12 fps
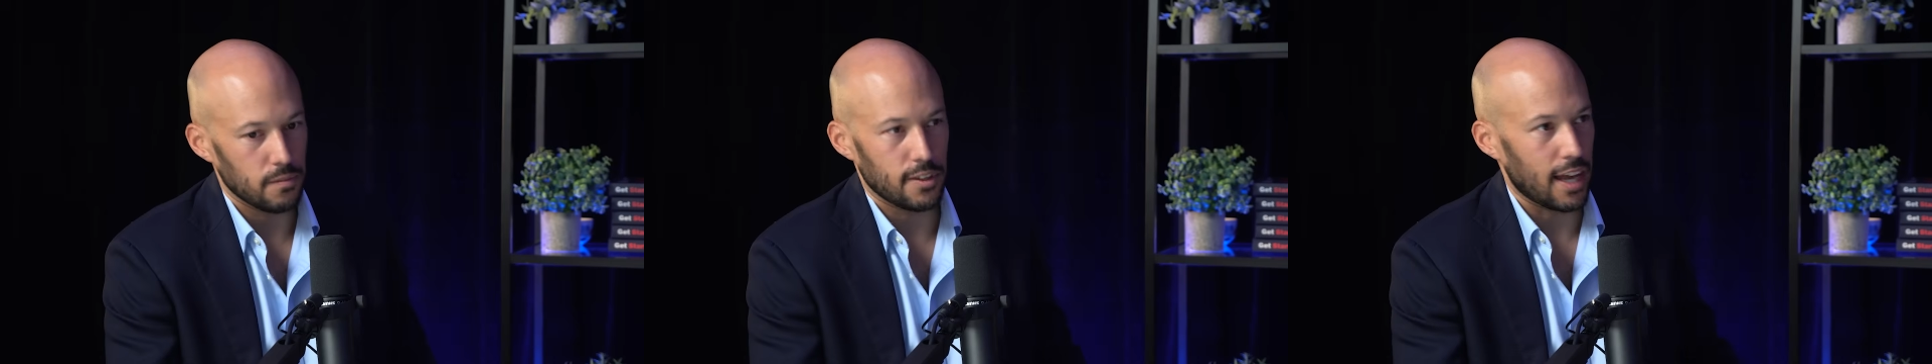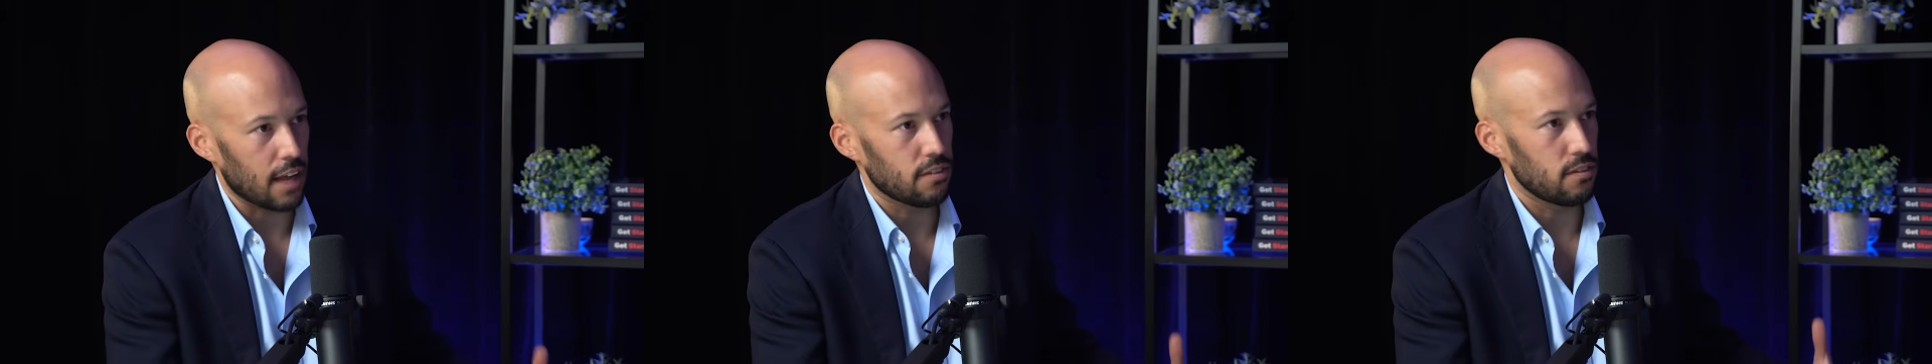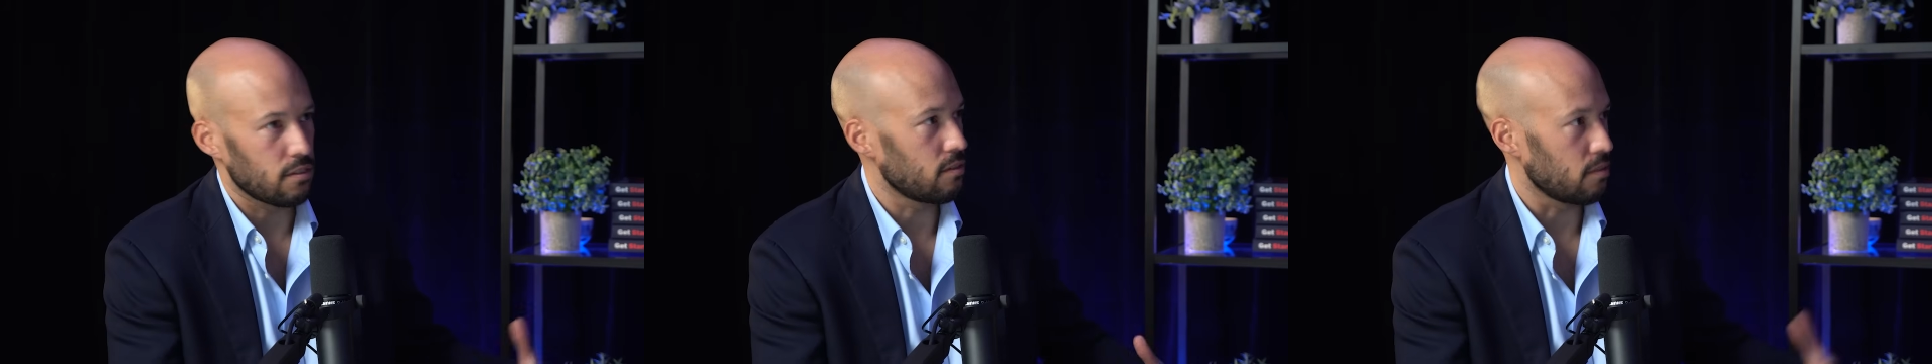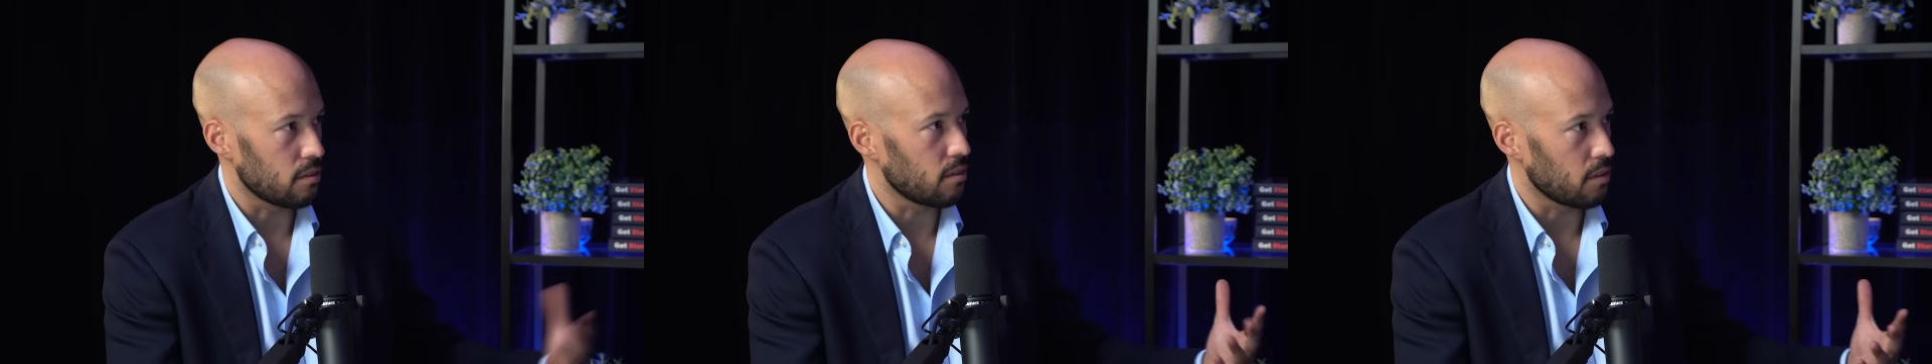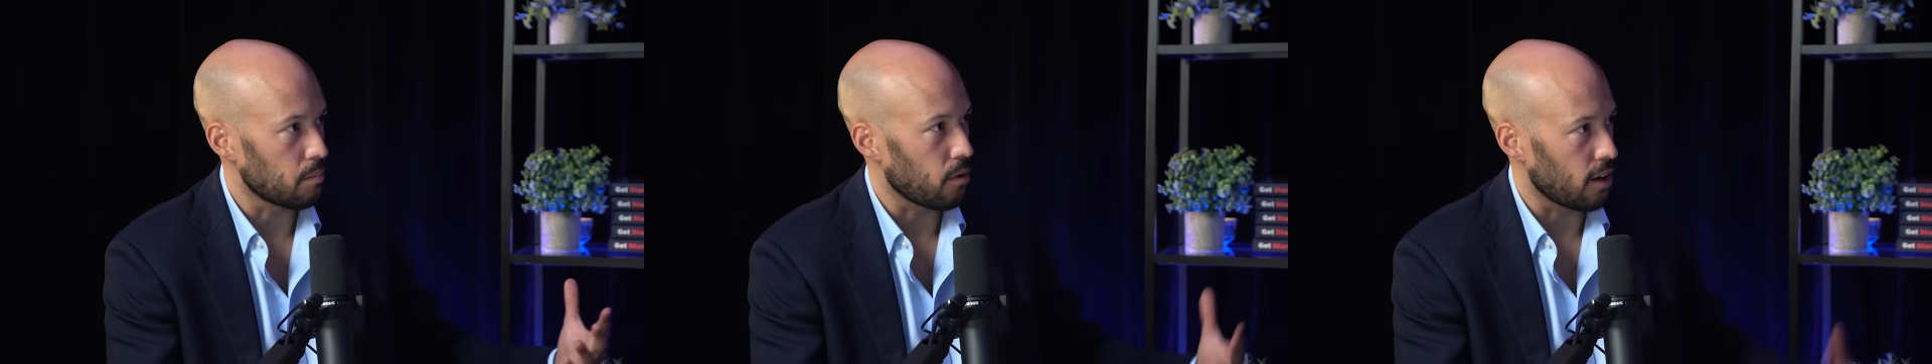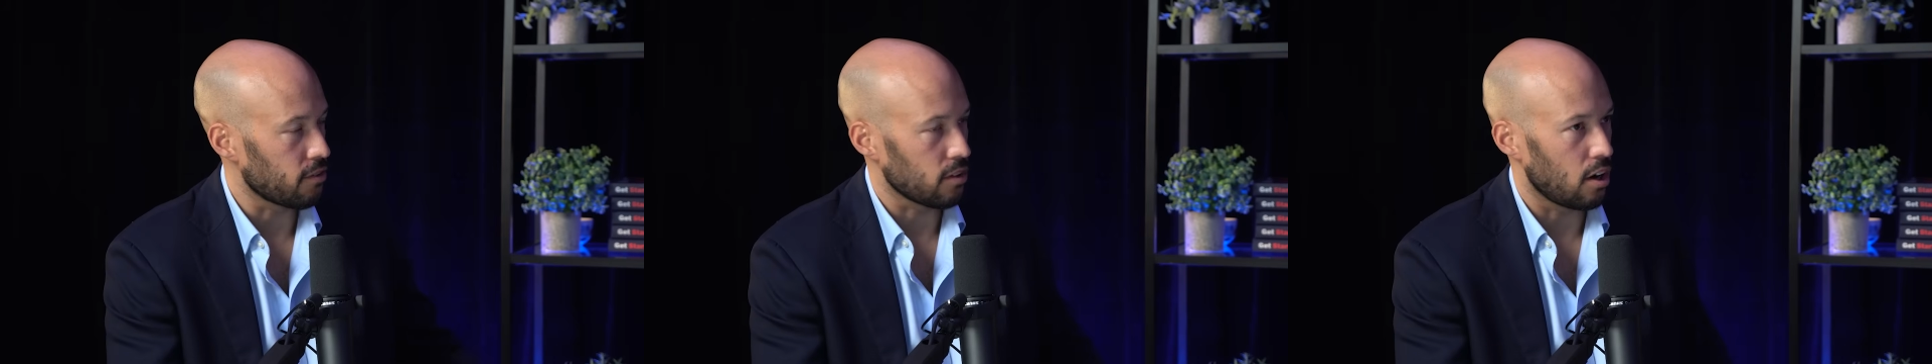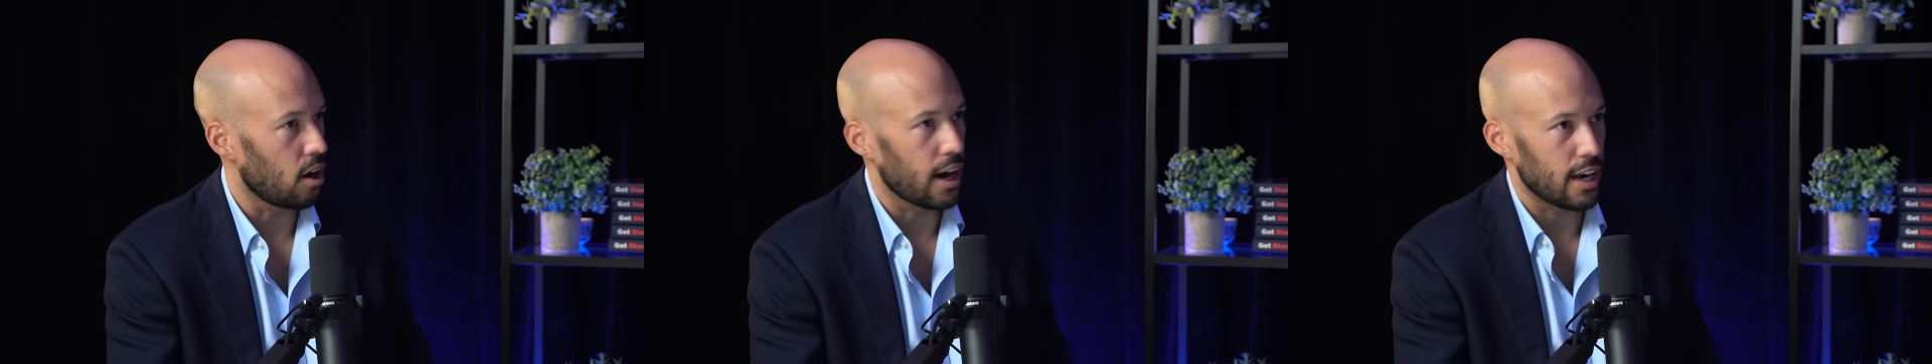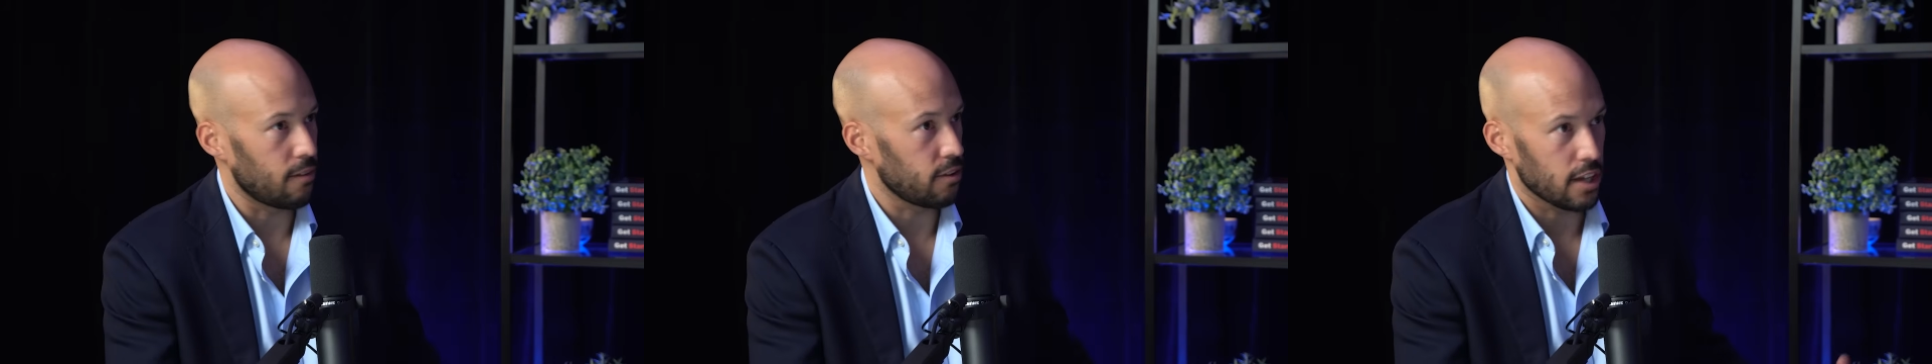the prices are high
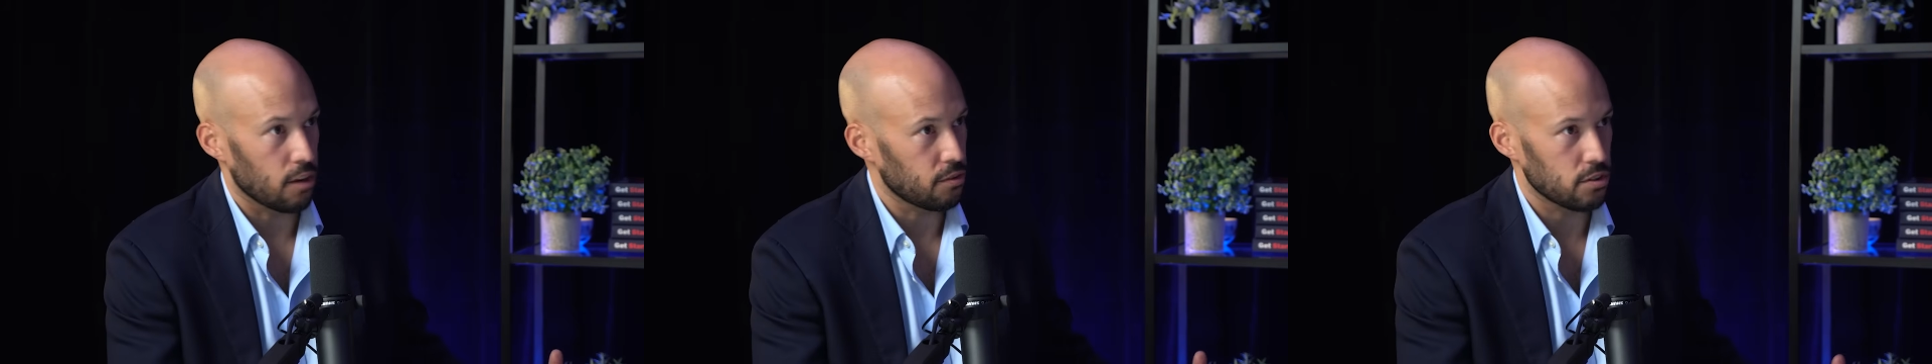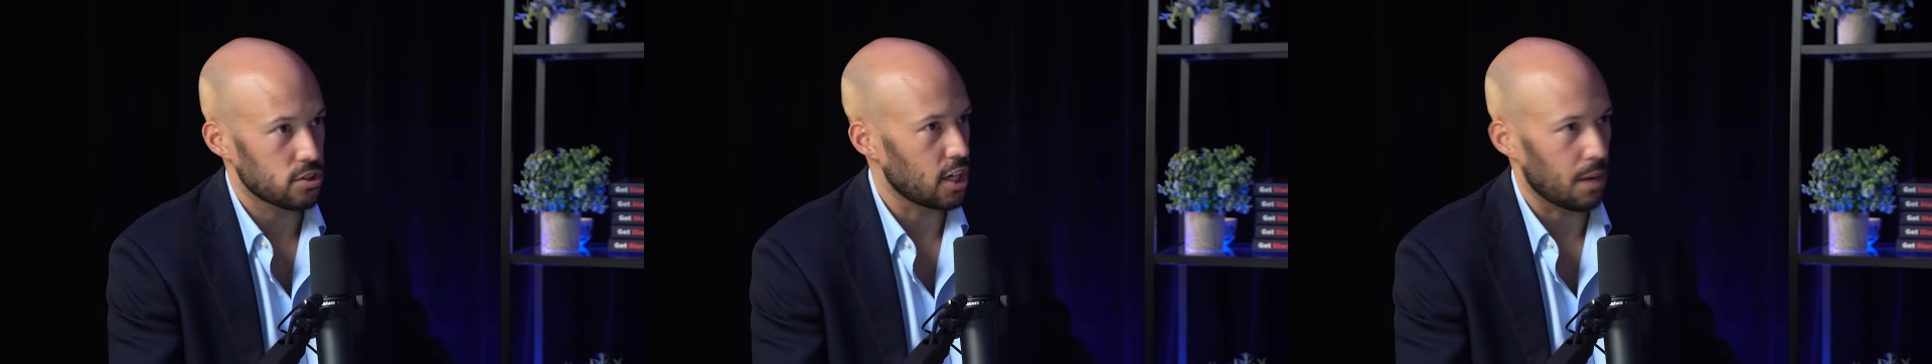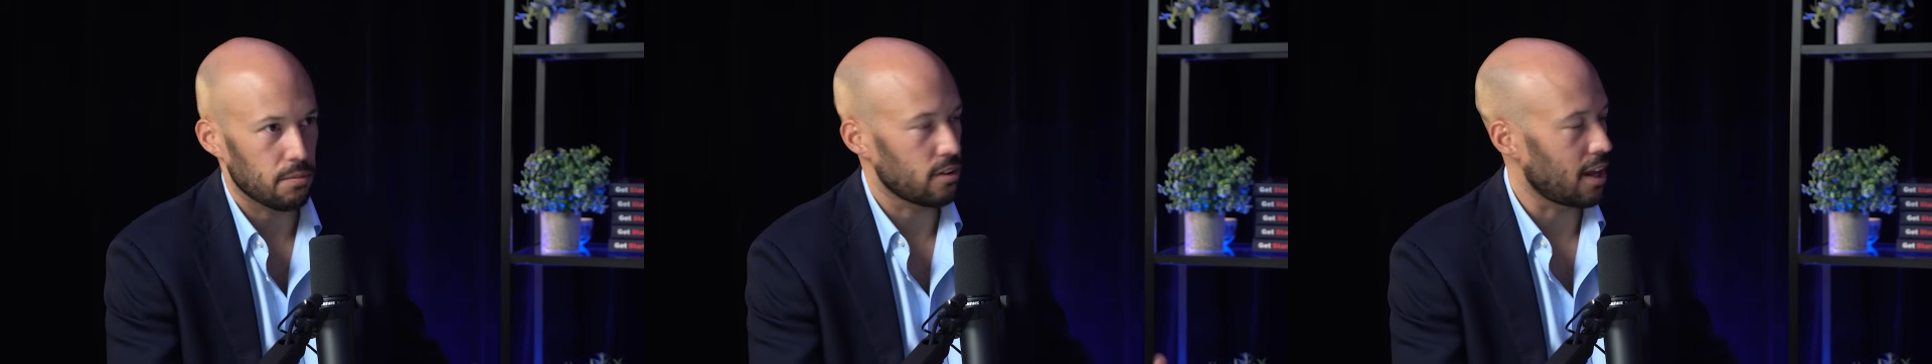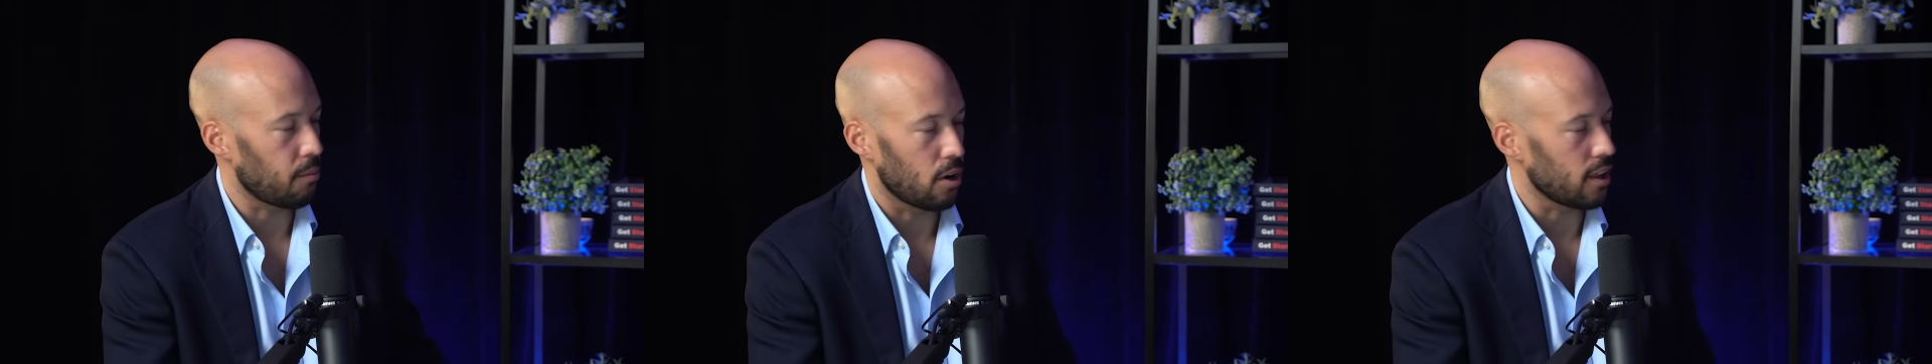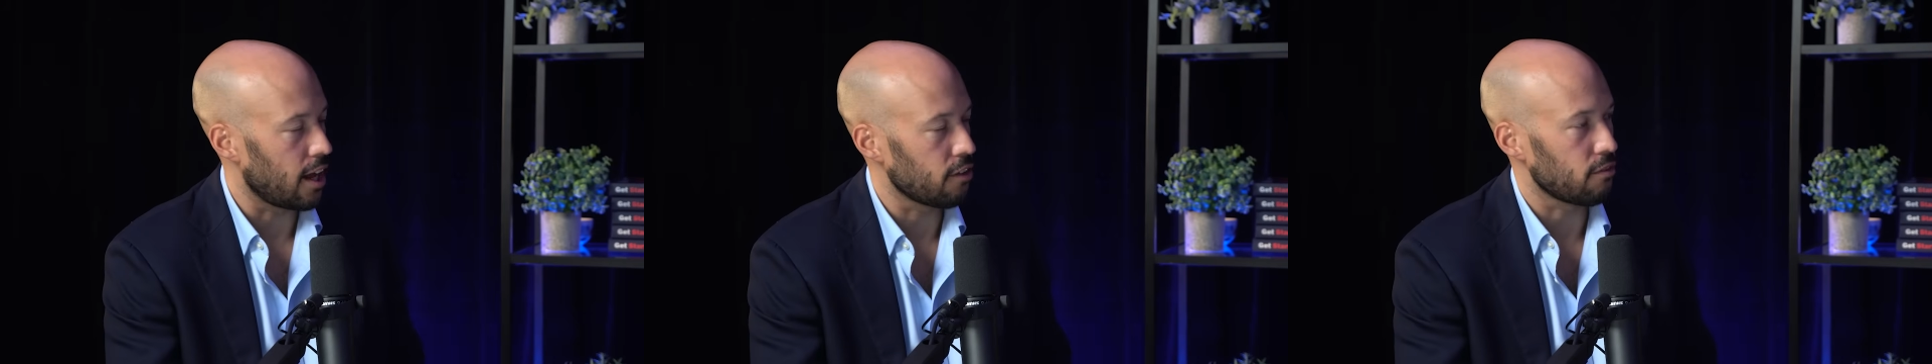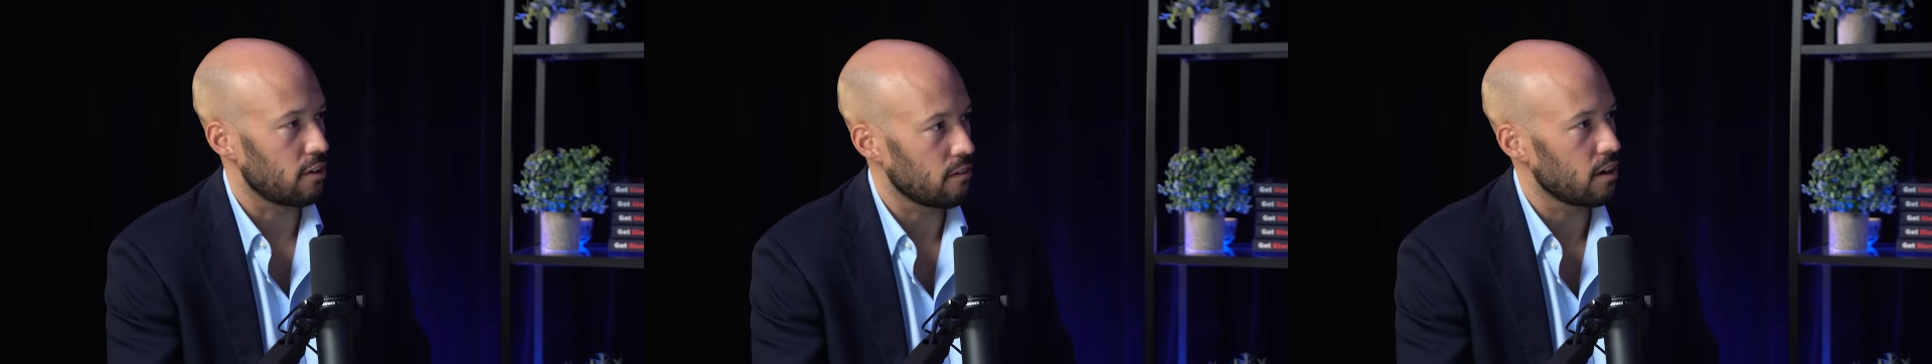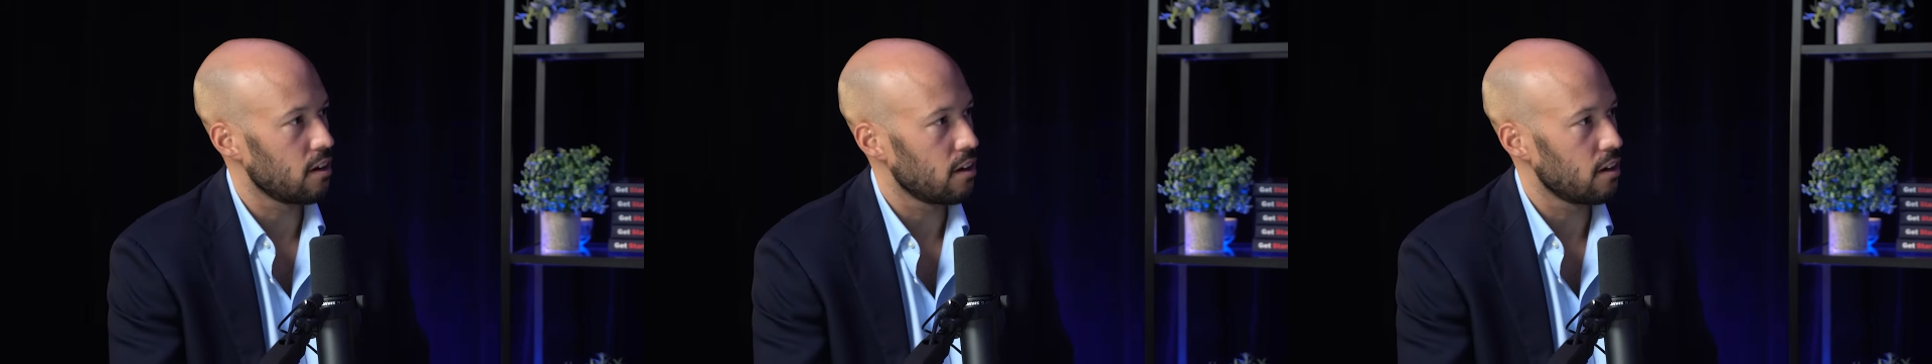and everything else is cheap, so that won't last forever.